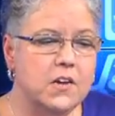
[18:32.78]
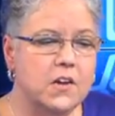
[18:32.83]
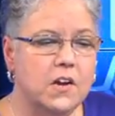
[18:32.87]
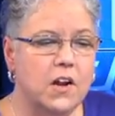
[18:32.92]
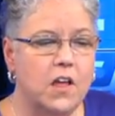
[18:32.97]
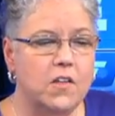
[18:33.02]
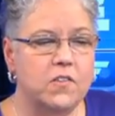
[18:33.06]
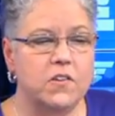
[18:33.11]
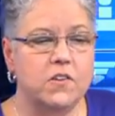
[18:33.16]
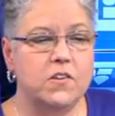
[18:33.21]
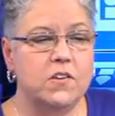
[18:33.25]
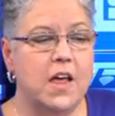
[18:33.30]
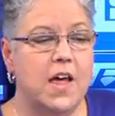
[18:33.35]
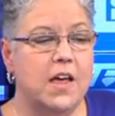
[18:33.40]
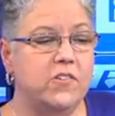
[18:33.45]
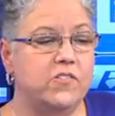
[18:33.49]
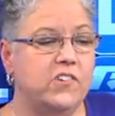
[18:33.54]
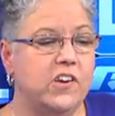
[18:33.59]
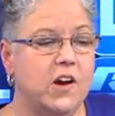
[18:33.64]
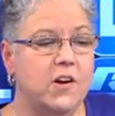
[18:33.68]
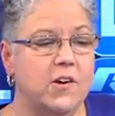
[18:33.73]
You could also
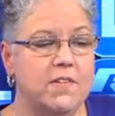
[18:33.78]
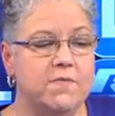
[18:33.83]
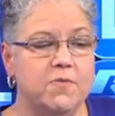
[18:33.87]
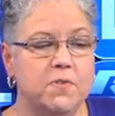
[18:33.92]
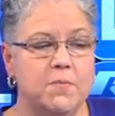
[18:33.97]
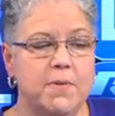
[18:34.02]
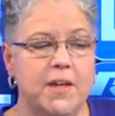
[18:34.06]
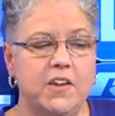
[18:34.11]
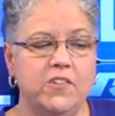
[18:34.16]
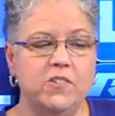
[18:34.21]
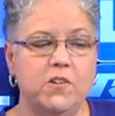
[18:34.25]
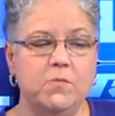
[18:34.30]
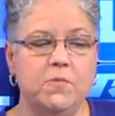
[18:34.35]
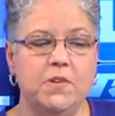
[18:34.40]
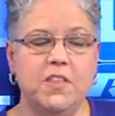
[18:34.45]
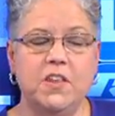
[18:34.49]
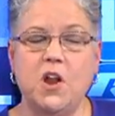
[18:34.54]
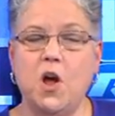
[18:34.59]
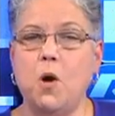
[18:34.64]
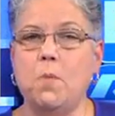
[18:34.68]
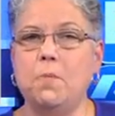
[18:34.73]
uh, share information
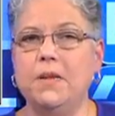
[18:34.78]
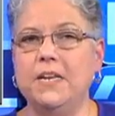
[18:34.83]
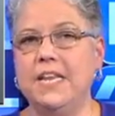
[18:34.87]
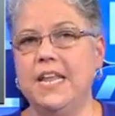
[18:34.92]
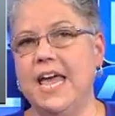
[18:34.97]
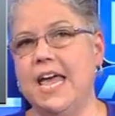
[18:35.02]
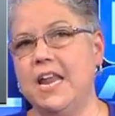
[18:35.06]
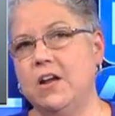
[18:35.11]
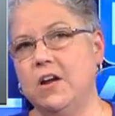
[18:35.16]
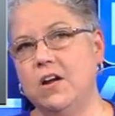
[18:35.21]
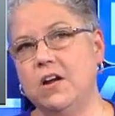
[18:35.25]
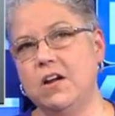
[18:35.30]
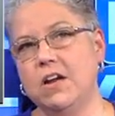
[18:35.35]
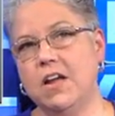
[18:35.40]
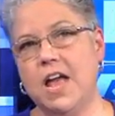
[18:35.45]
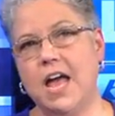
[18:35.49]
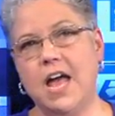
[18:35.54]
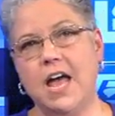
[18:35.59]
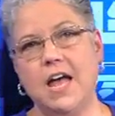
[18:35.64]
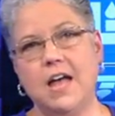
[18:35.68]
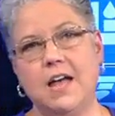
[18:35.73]
with an open letter.
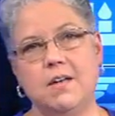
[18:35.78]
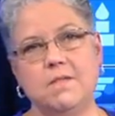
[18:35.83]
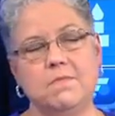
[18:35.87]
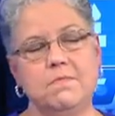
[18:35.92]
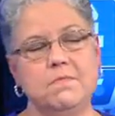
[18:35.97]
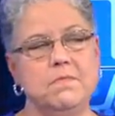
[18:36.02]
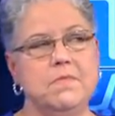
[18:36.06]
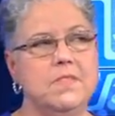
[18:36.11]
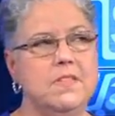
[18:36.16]
Um,